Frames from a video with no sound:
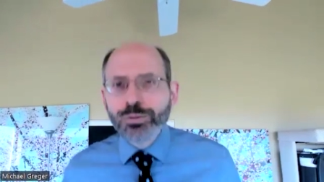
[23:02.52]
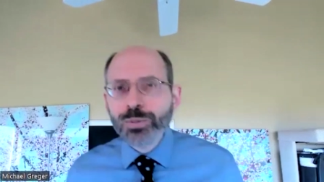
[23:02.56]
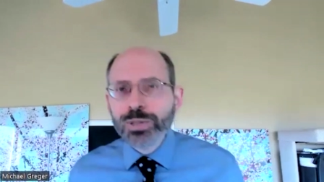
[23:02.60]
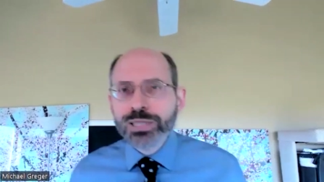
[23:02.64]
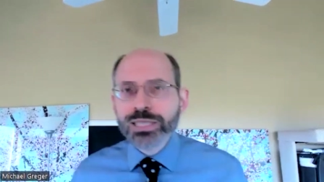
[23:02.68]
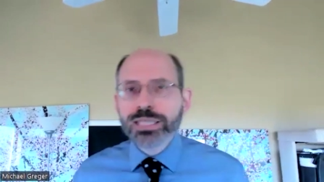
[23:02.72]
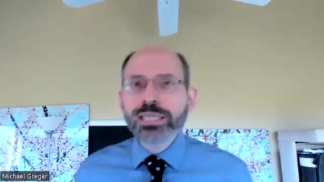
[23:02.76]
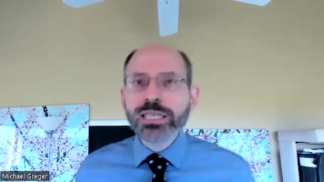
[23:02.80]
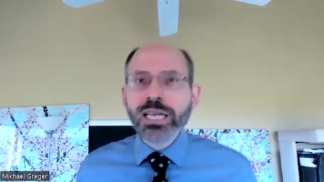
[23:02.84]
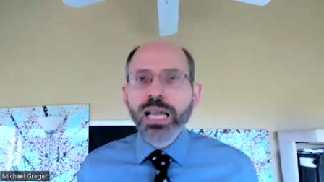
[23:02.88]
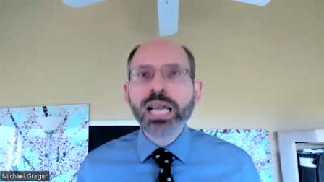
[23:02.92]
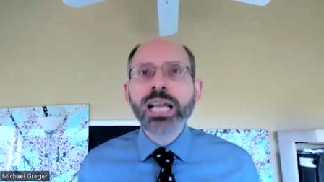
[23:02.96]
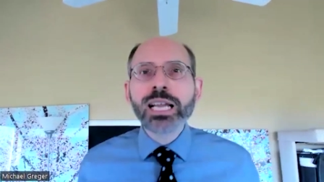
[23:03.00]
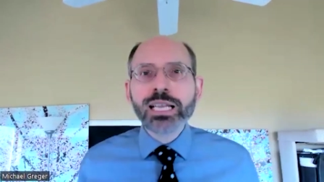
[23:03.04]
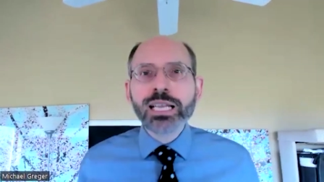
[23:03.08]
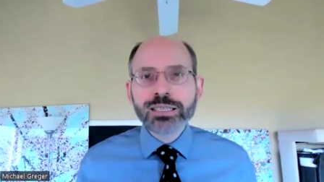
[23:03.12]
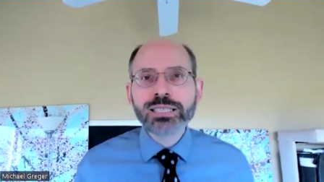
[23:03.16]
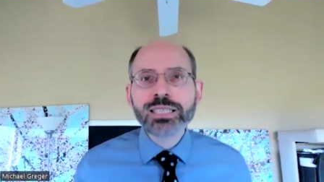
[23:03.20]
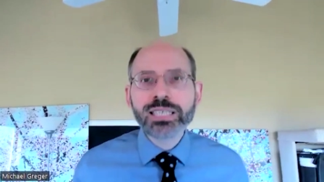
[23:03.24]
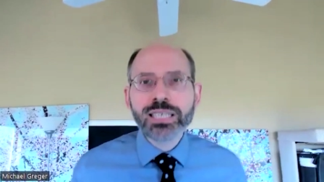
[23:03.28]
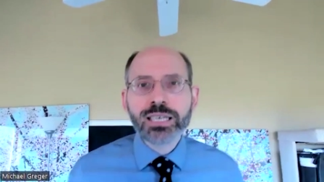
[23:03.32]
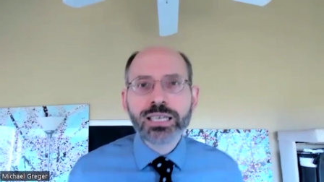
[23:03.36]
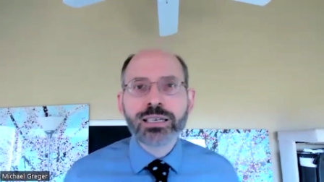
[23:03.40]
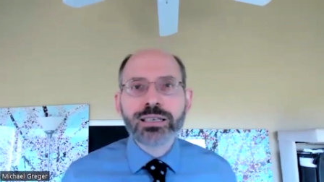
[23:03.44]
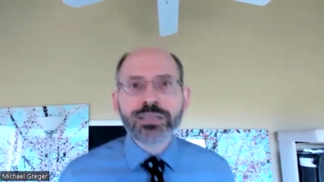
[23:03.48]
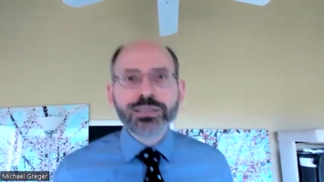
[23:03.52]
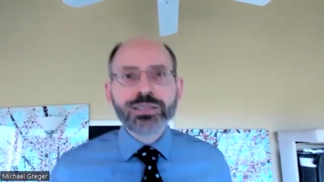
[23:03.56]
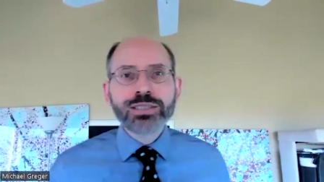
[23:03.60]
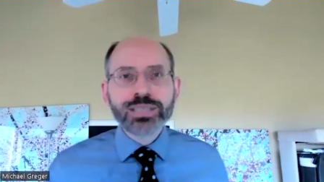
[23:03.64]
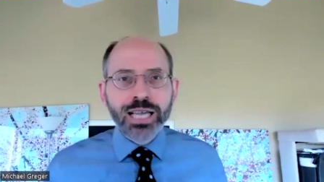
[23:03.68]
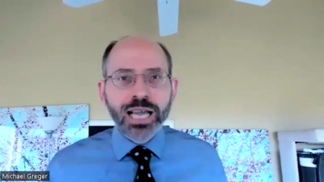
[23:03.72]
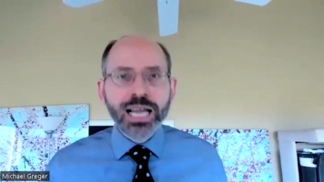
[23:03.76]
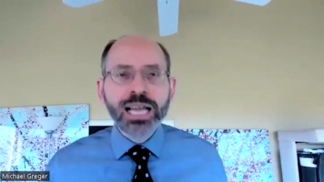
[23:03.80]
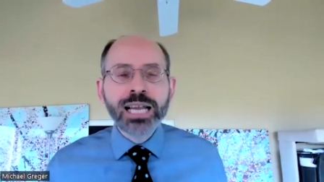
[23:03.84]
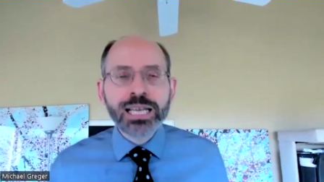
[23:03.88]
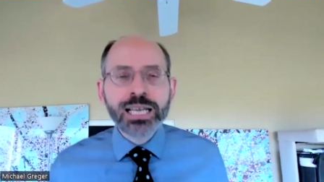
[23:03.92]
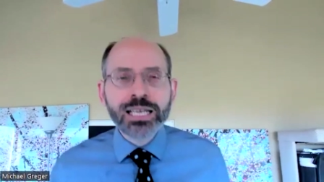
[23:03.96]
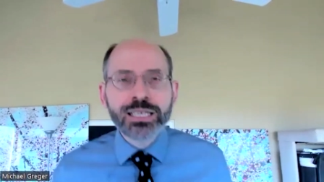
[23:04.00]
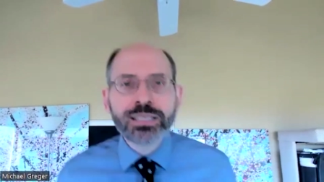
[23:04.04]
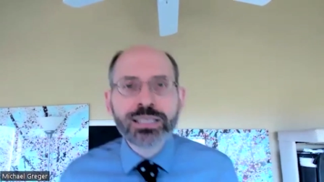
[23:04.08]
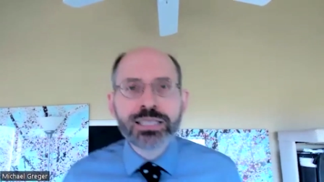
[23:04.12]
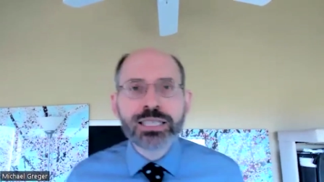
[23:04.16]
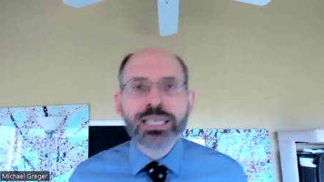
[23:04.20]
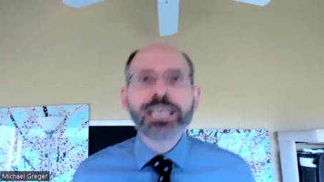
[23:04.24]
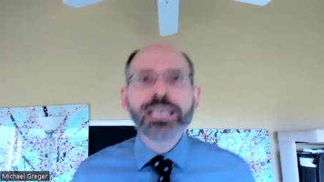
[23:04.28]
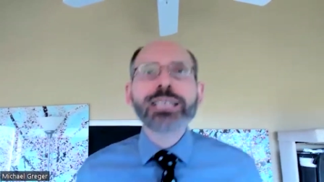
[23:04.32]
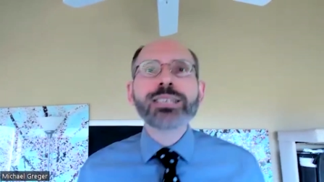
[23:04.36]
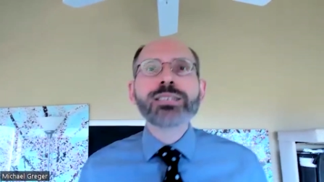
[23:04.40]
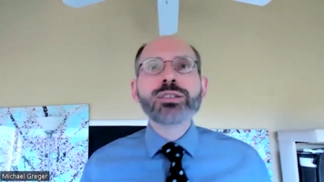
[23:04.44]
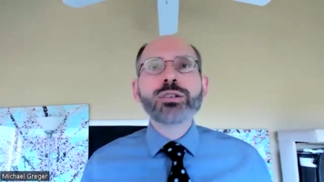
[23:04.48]
science is. Science
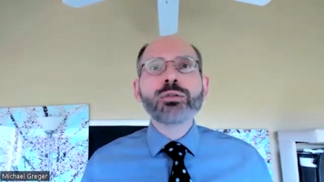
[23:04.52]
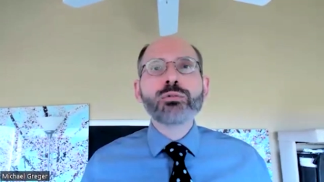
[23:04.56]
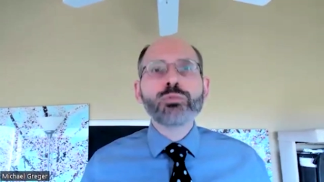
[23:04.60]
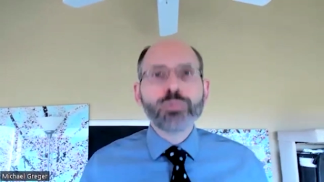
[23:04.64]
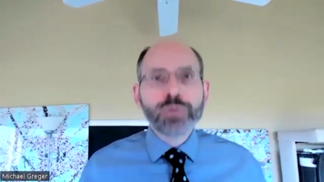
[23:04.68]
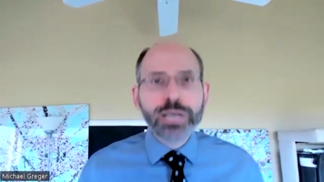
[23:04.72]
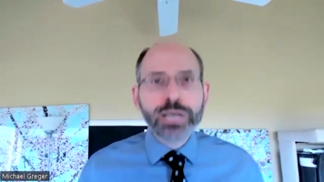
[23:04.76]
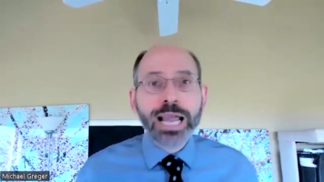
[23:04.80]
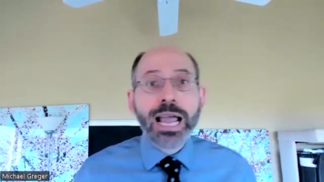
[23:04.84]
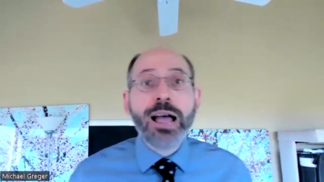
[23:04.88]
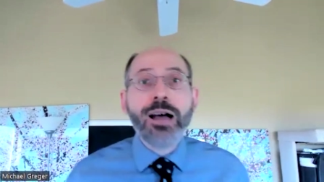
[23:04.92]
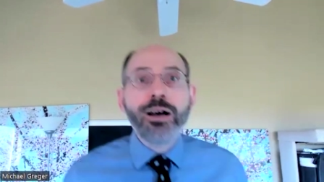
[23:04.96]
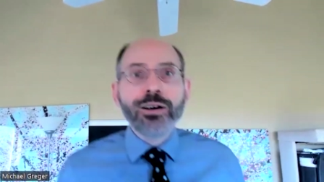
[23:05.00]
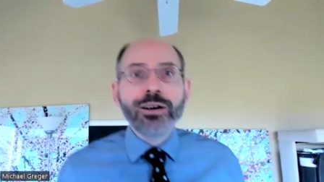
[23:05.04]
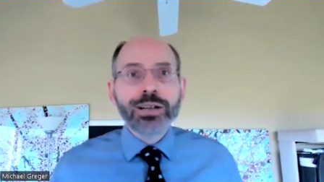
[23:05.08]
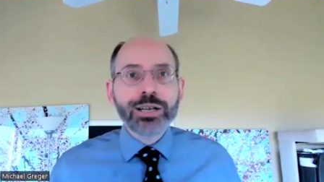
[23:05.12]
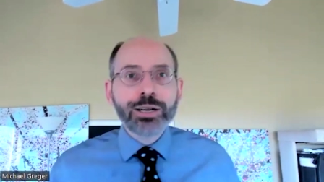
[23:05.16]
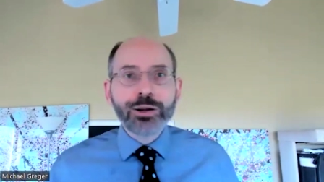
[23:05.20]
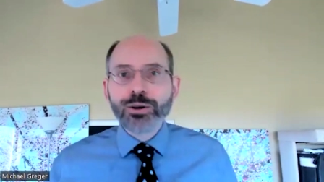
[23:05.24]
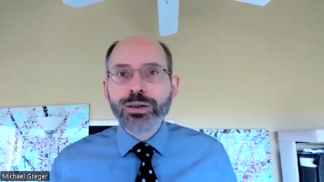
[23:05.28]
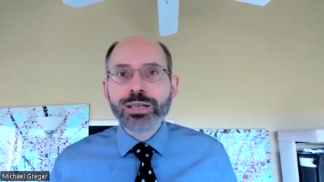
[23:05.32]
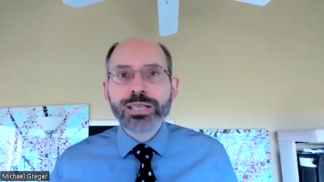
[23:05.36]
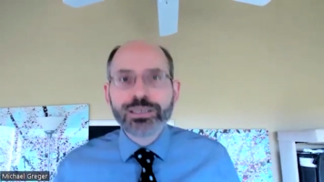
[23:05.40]
is reality, or at least our